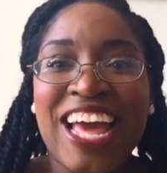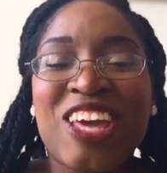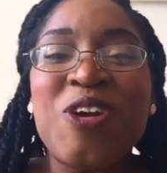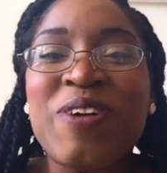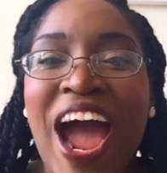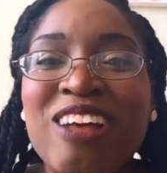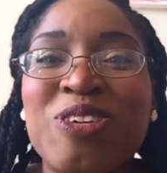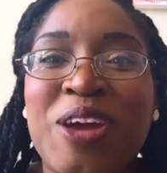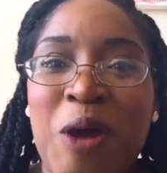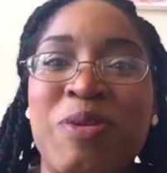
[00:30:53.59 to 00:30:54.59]
You guys
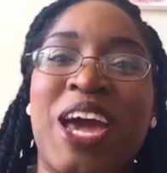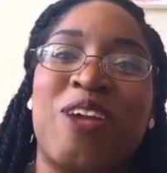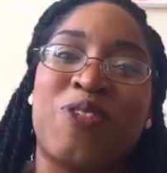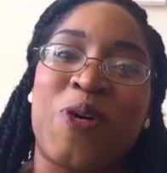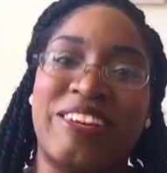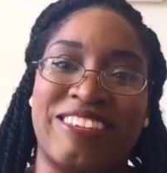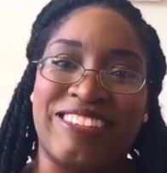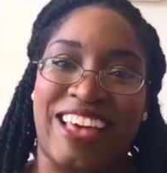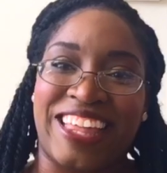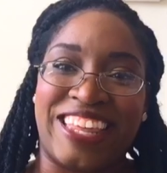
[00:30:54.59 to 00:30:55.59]
are coming out, of course,
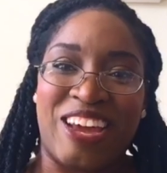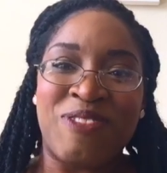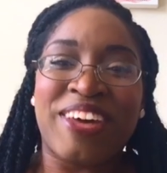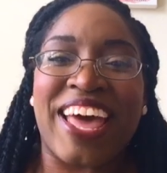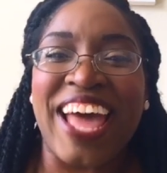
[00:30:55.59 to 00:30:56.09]
as I leave. But